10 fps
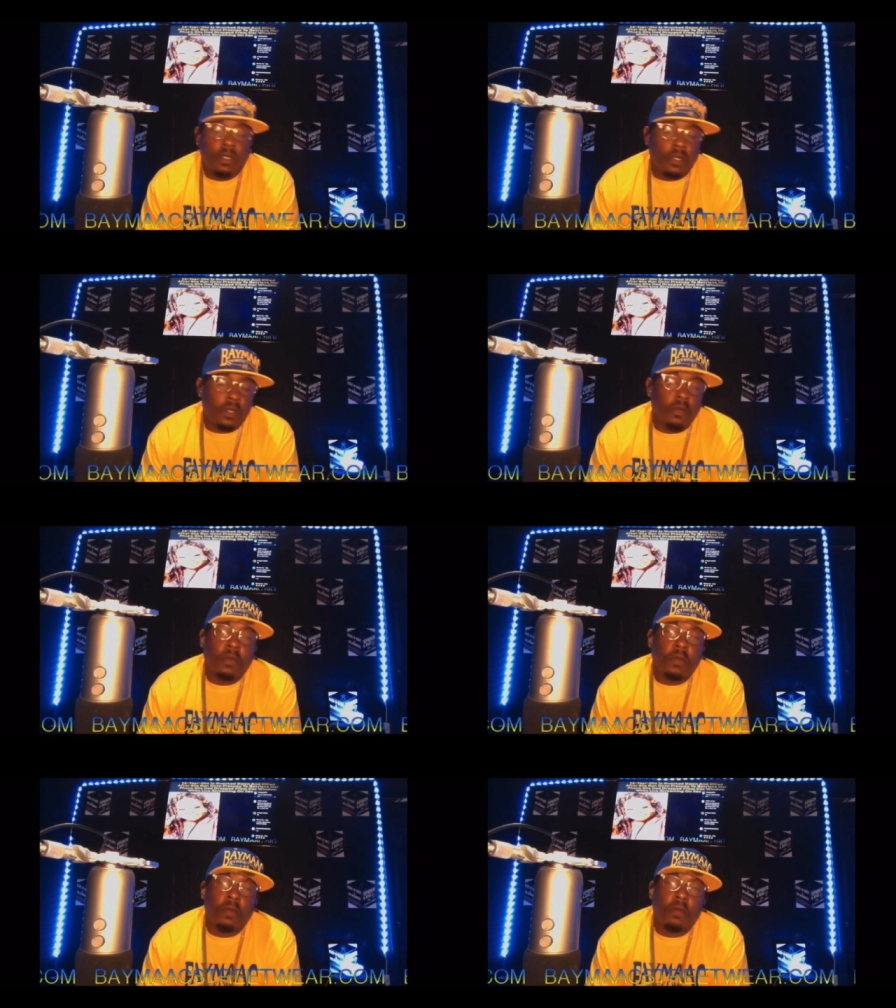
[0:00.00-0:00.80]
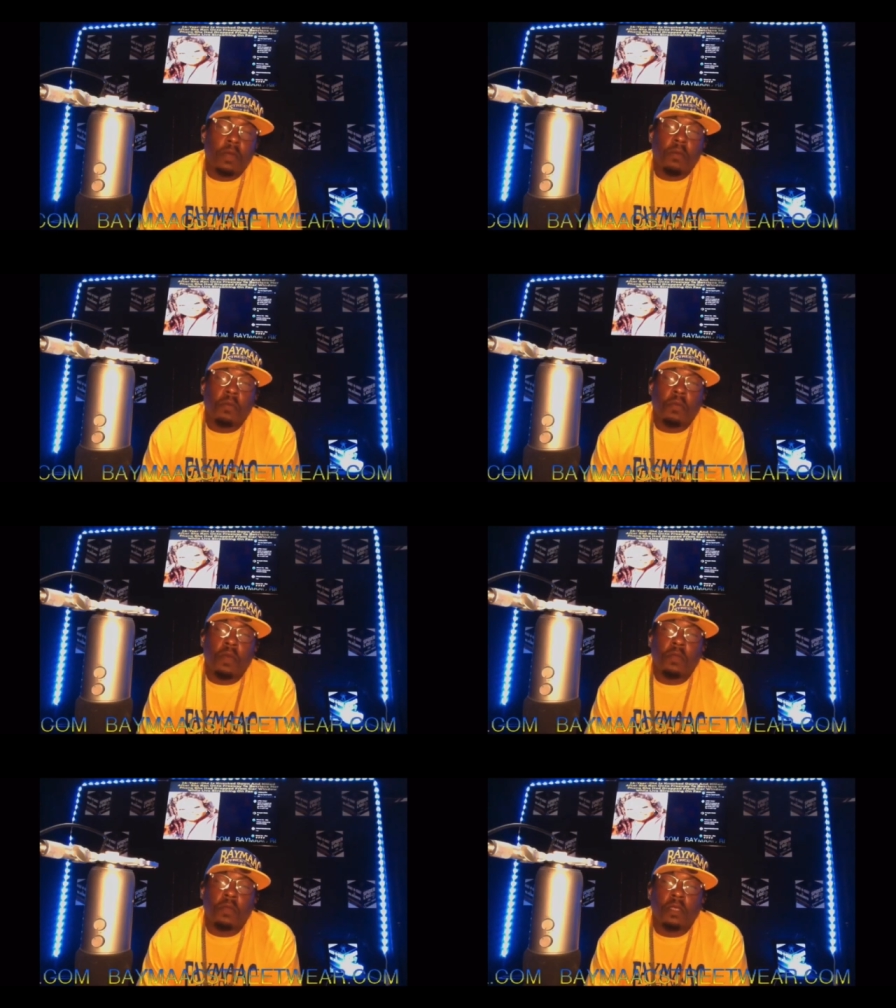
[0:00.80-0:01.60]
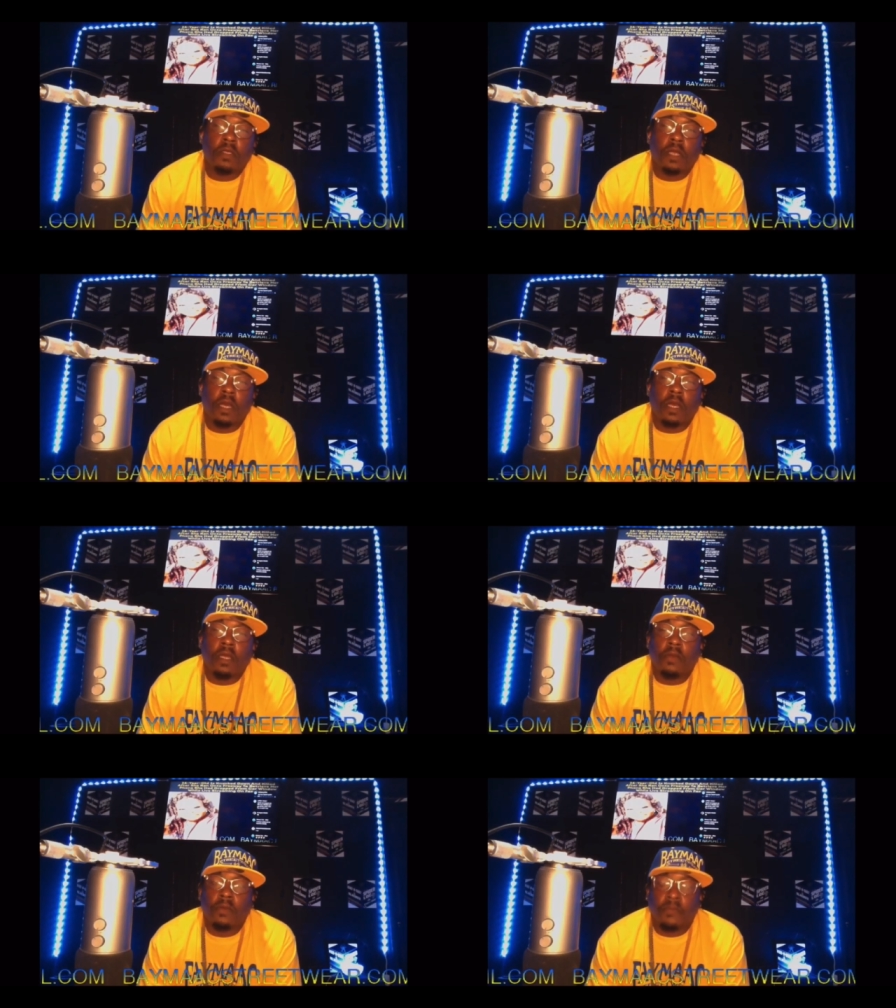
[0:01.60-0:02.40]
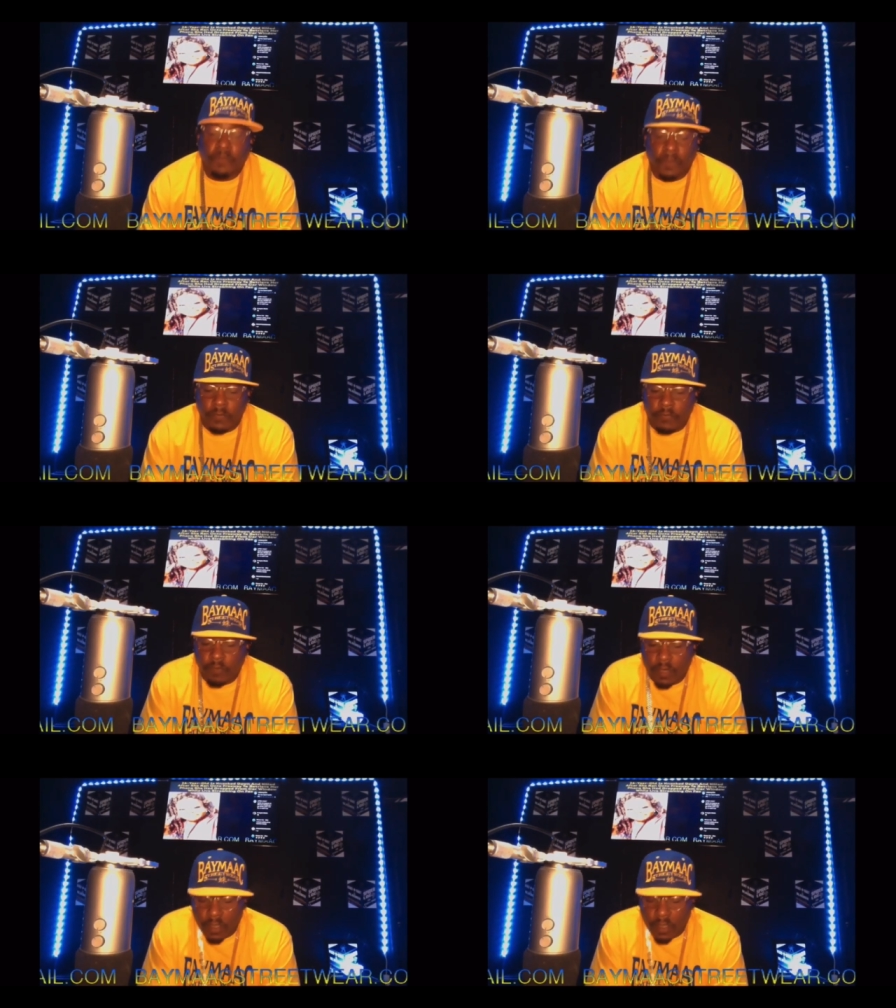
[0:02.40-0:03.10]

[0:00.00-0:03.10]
on my mama, mama. That's like, if you couldn't